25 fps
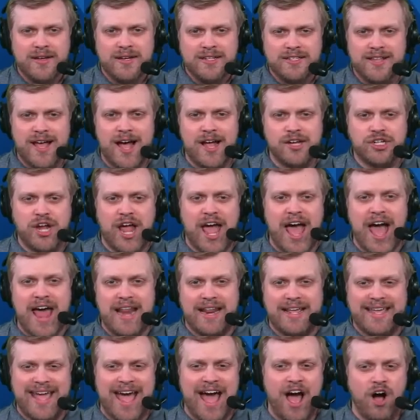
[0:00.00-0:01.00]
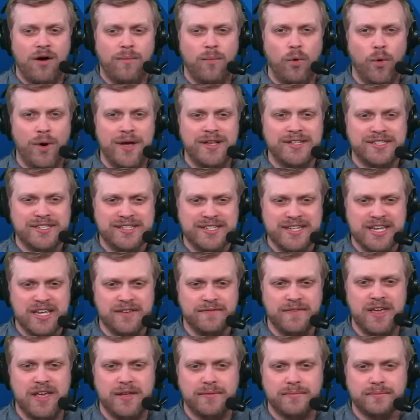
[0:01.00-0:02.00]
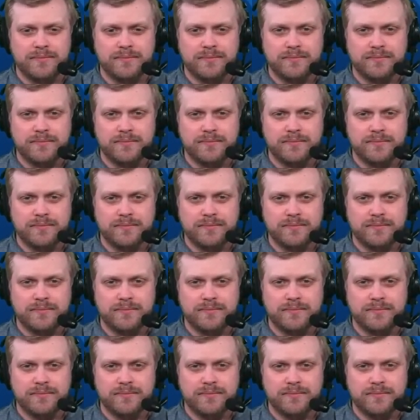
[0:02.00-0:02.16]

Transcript: slash at Cowboys TV.